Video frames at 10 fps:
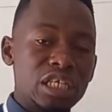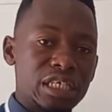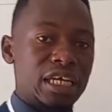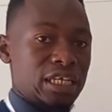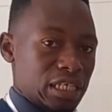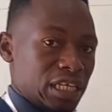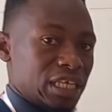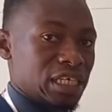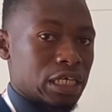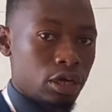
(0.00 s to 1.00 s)
indirectly
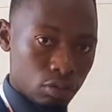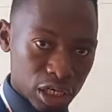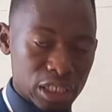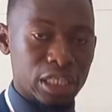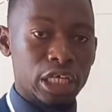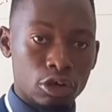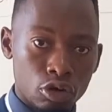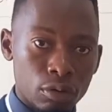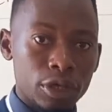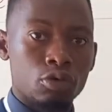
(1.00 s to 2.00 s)
that calculate the
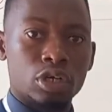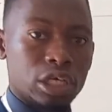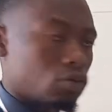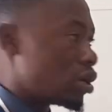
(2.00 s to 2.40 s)
economic order